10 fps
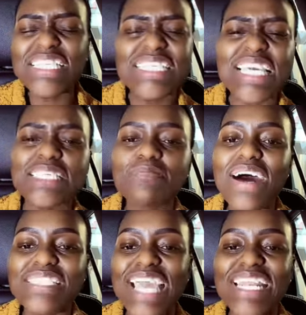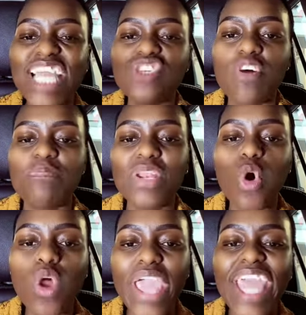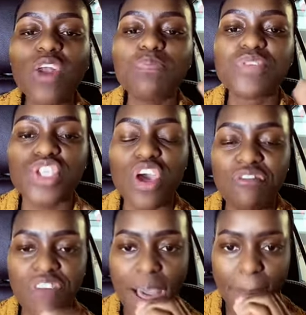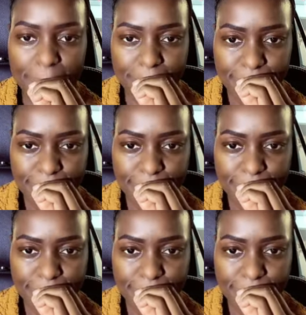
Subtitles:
6 months and yet you have been an observer?